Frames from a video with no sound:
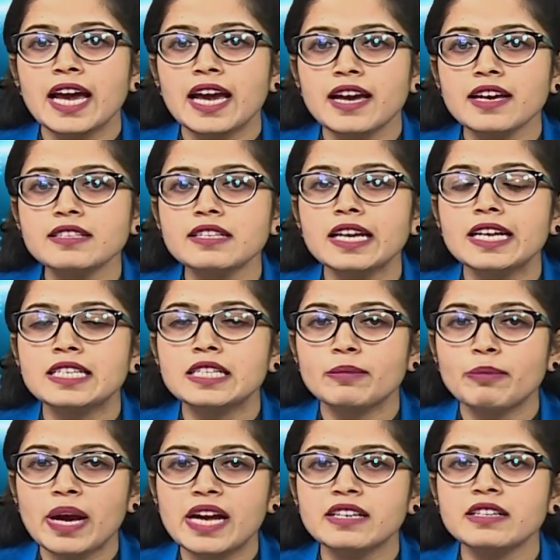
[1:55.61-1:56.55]
is
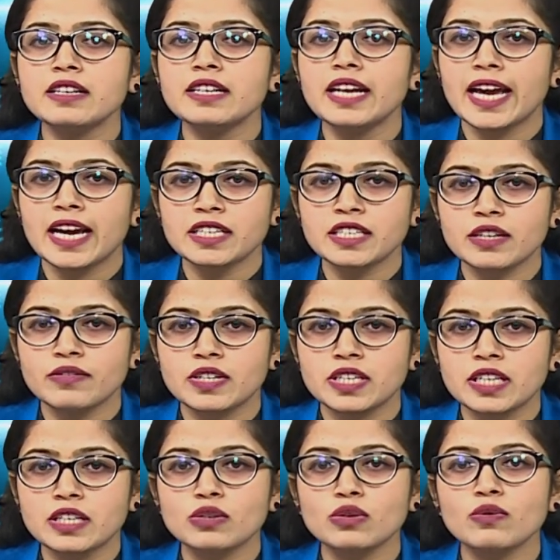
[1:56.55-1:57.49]
independent
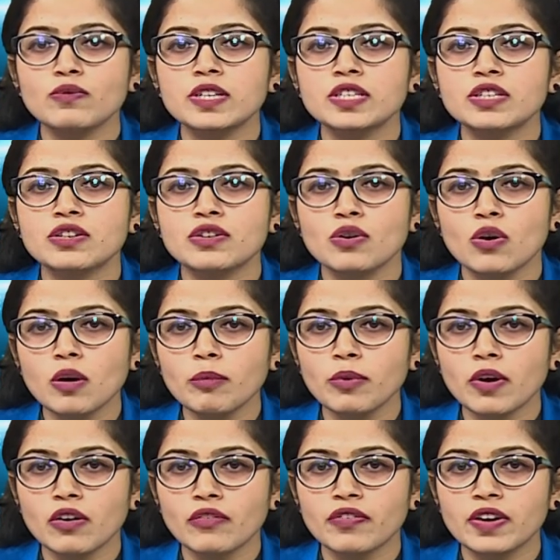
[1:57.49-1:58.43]
activity to which no
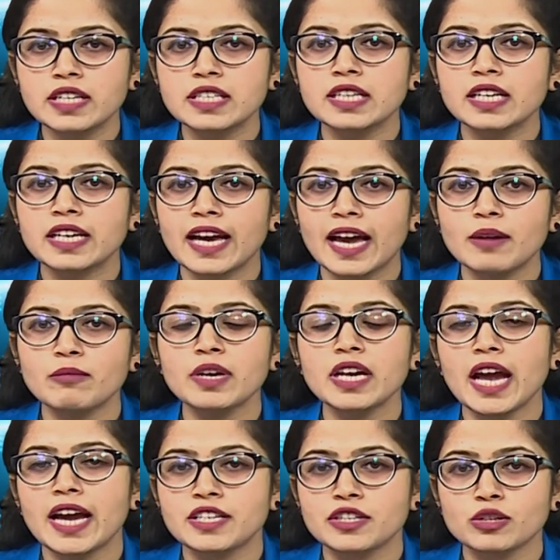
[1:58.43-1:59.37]
profit can be
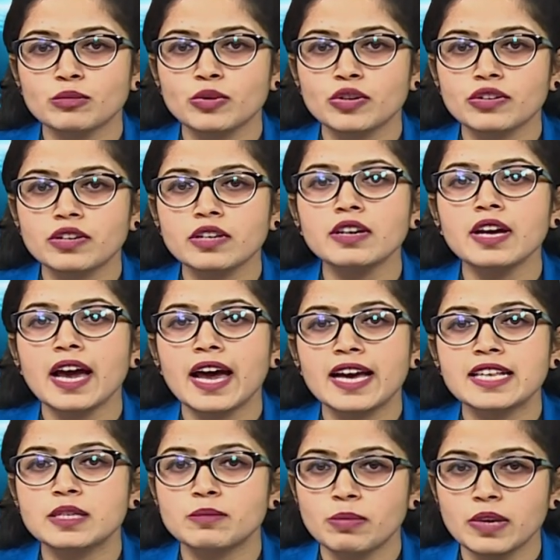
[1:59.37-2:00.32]
attributed
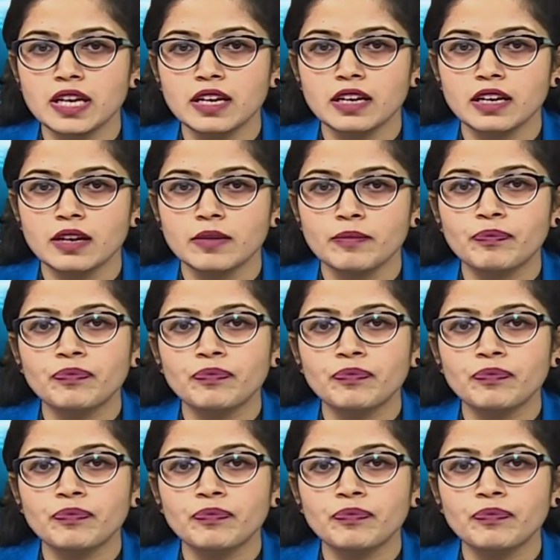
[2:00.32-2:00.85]
as PE.